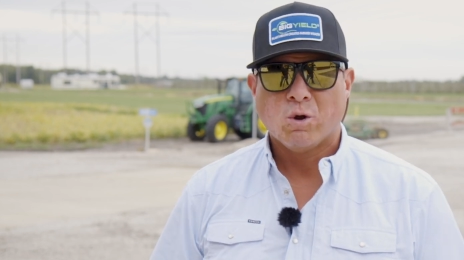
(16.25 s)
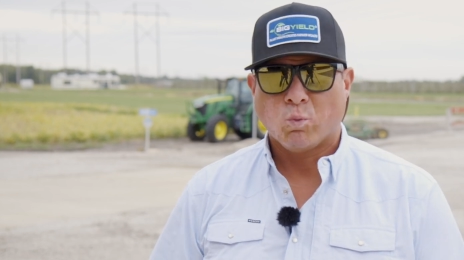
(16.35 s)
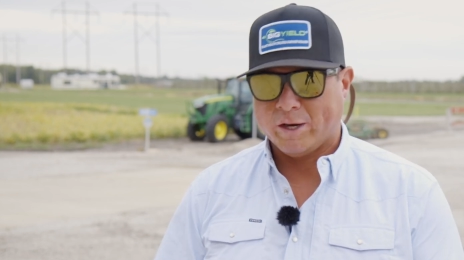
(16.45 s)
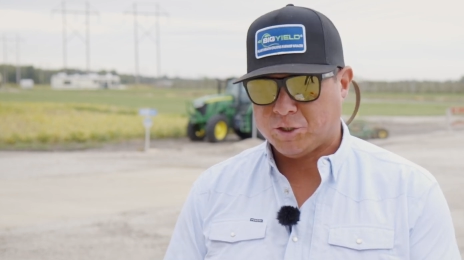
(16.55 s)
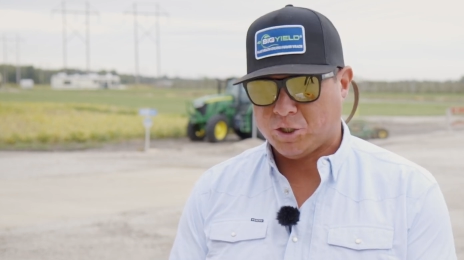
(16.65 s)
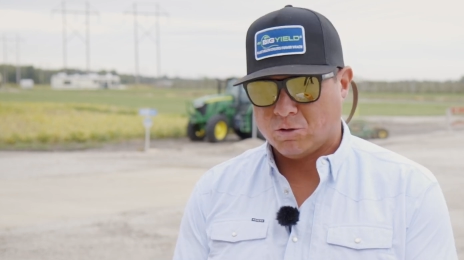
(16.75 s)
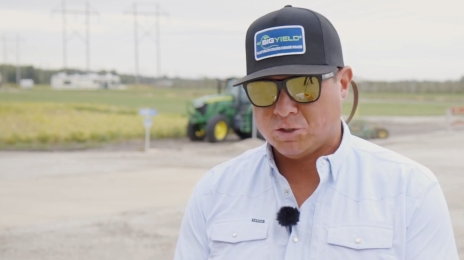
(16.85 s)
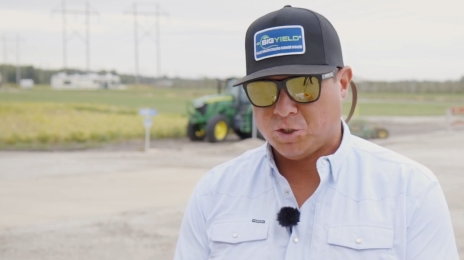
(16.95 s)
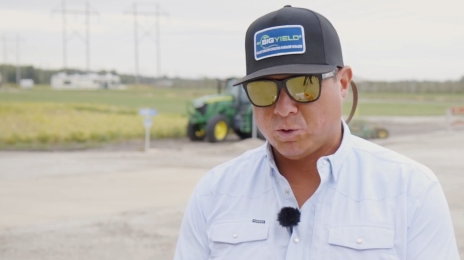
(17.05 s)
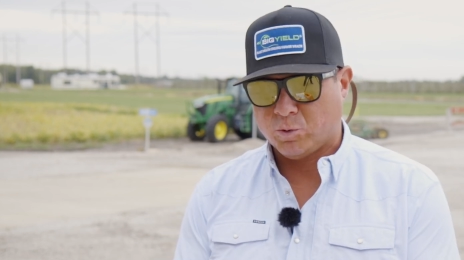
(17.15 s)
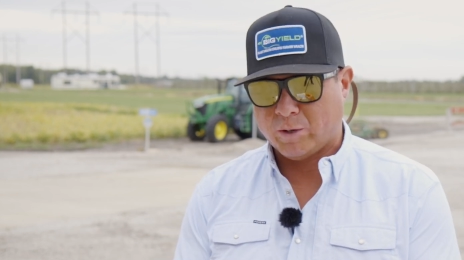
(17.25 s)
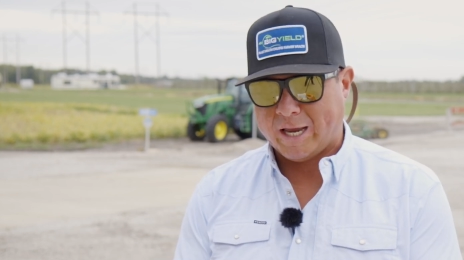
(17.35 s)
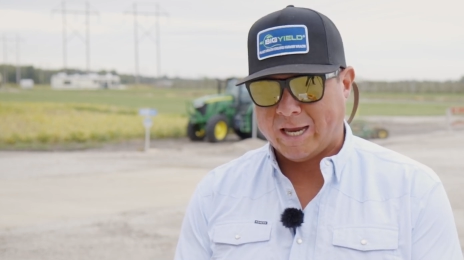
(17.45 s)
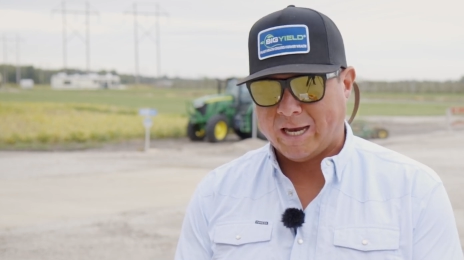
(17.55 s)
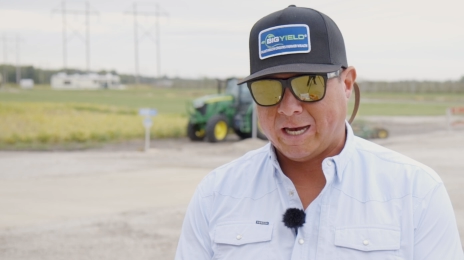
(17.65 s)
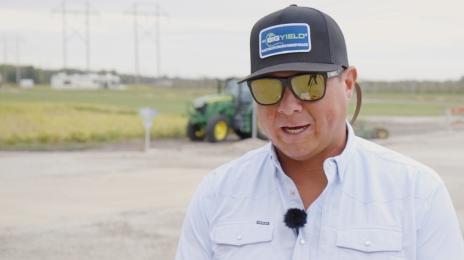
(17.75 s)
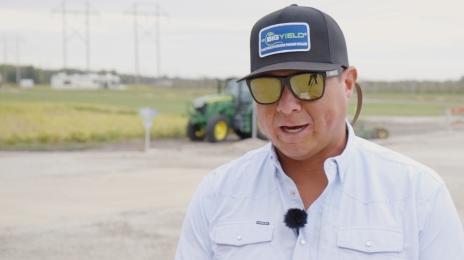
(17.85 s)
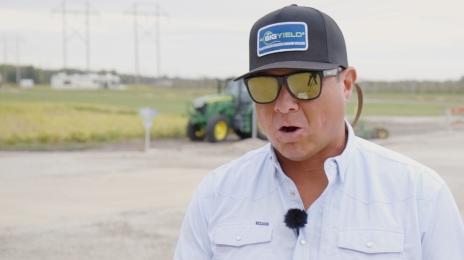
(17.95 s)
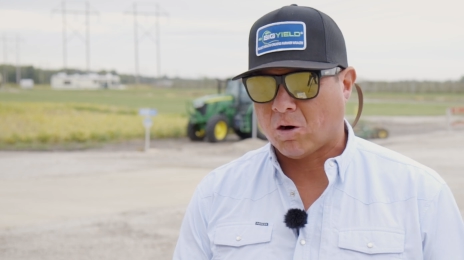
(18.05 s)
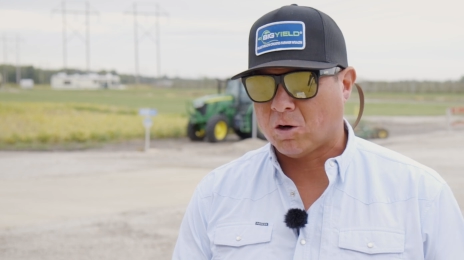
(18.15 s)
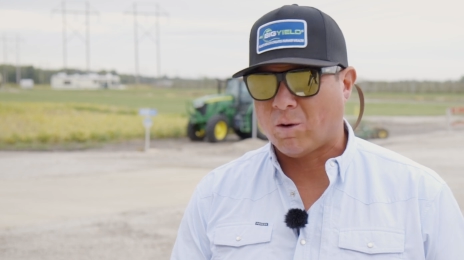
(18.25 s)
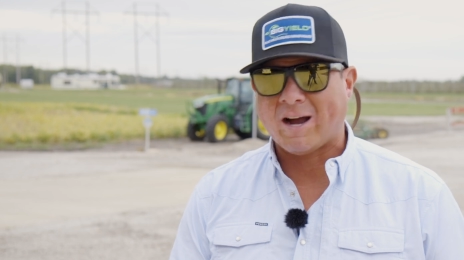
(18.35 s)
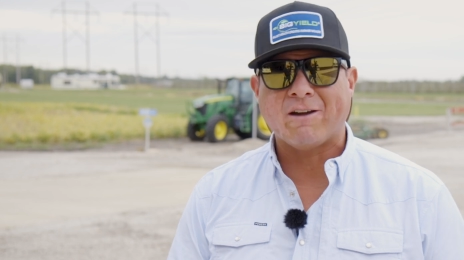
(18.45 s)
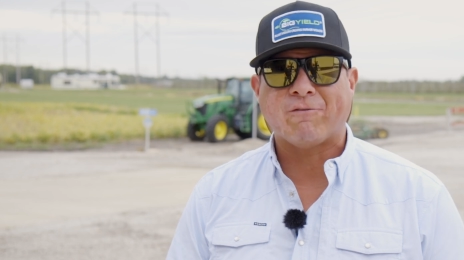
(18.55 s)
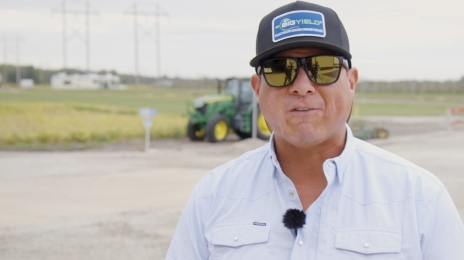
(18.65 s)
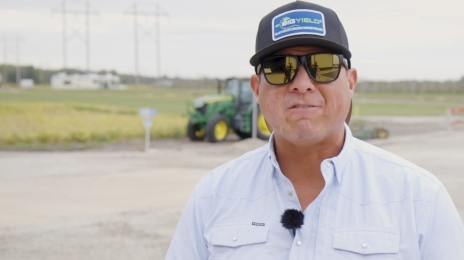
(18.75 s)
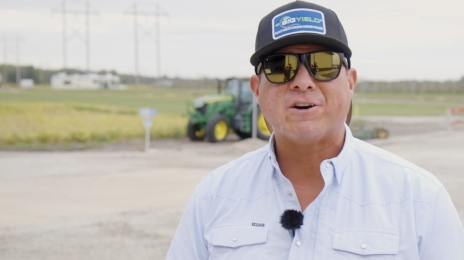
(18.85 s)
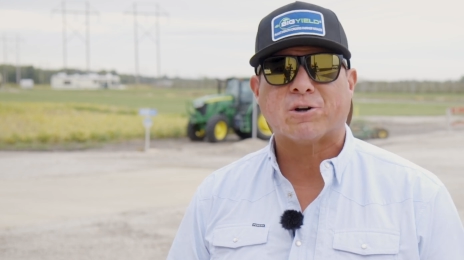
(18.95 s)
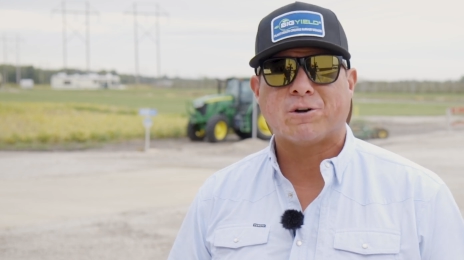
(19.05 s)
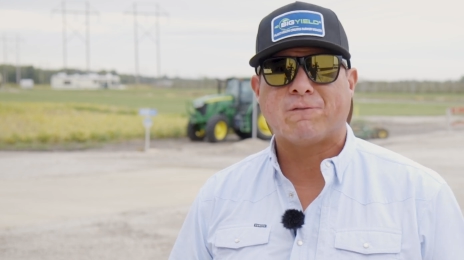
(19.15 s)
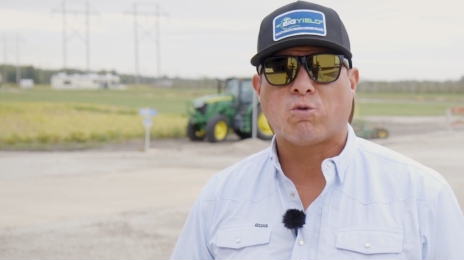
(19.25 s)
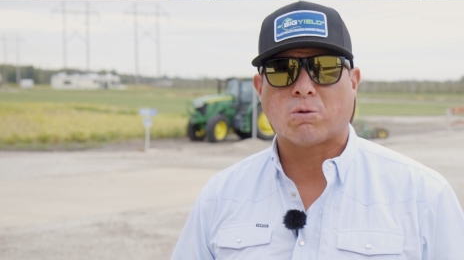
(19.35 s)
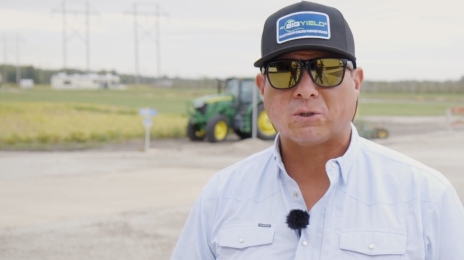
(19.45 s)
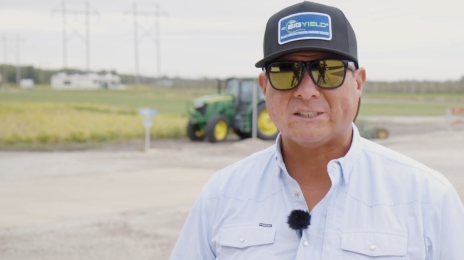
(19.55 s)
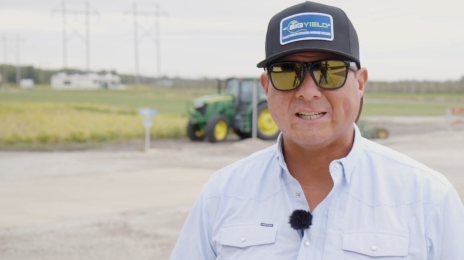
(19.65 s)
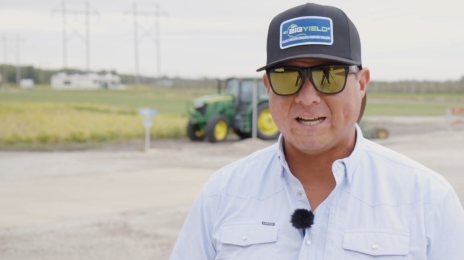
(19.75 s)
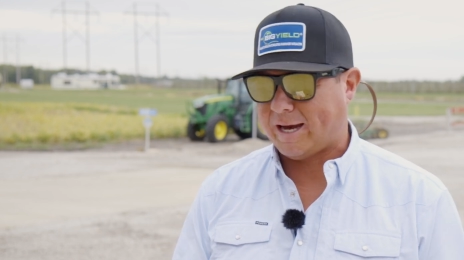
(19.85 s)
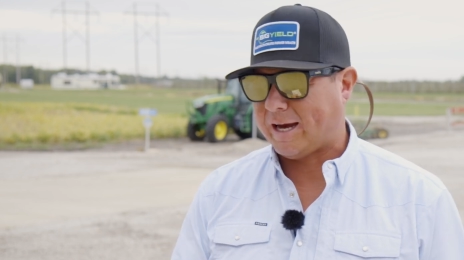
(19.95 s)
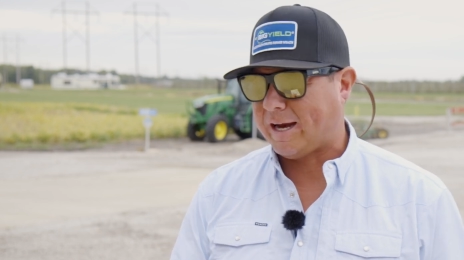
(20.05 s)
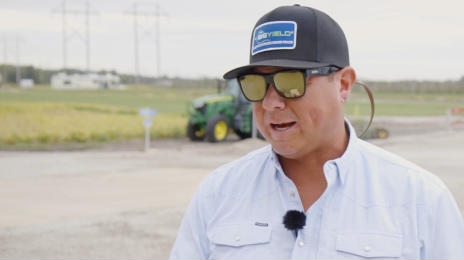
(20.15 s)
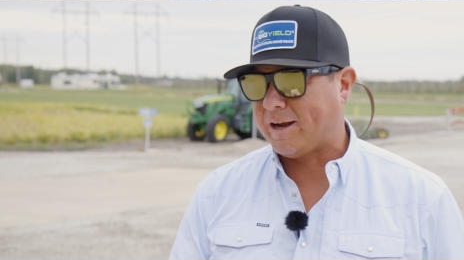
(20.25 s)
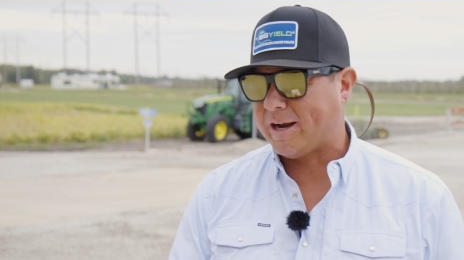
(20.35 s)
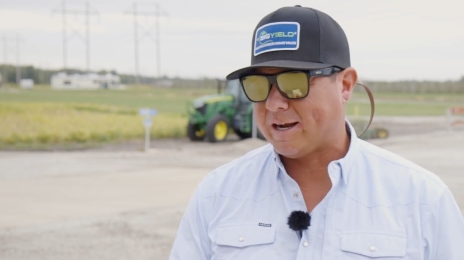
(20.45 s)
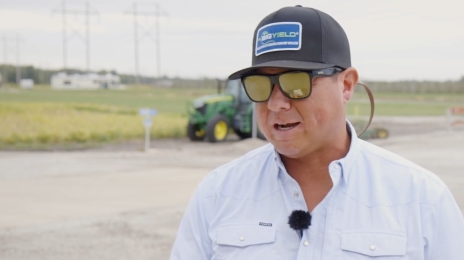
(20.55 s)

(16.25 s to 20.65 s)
We showed you a ROI of 504% and